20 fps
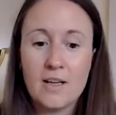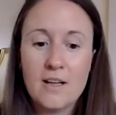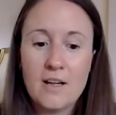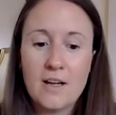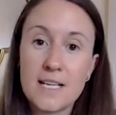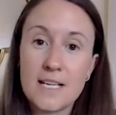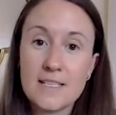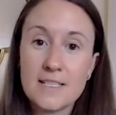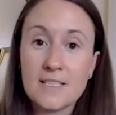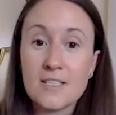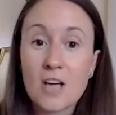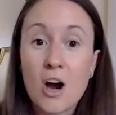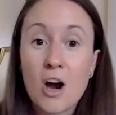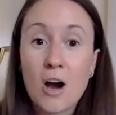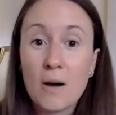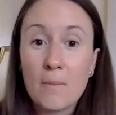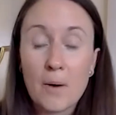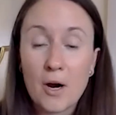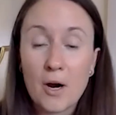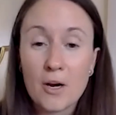And since
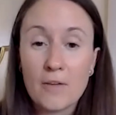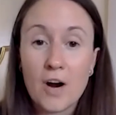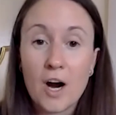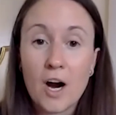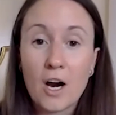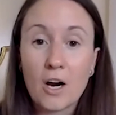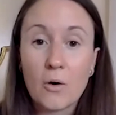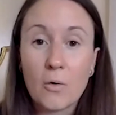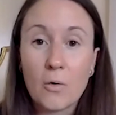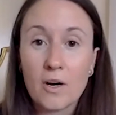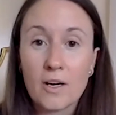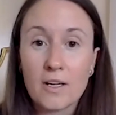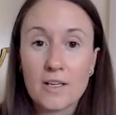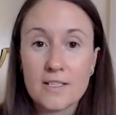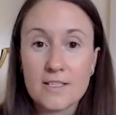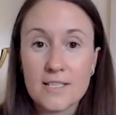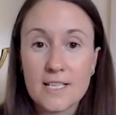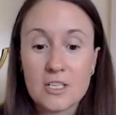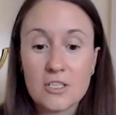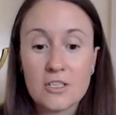our part of our
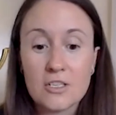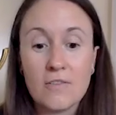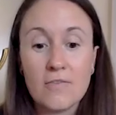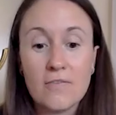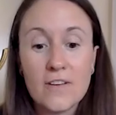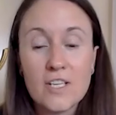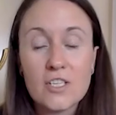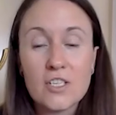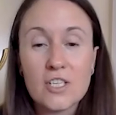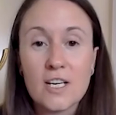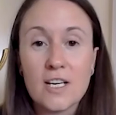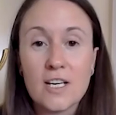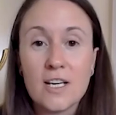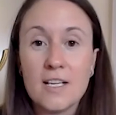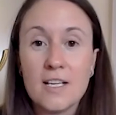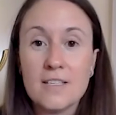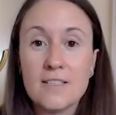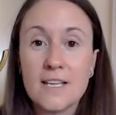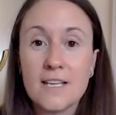organizational vision is